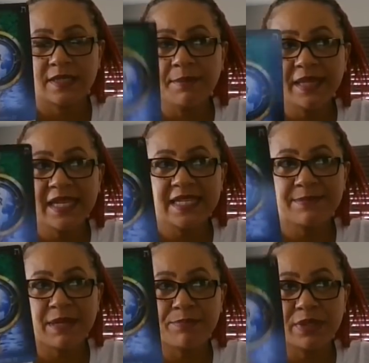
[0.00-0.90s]
Something needs to
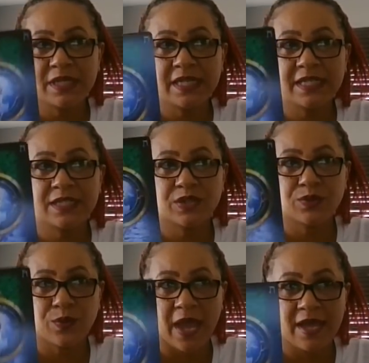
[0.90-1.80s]
be put
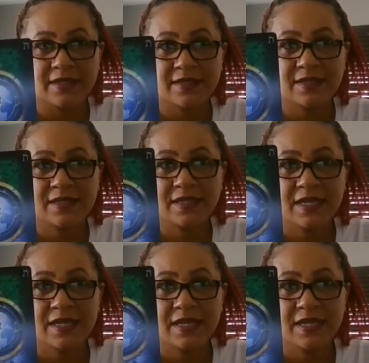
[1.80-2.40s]
to rest.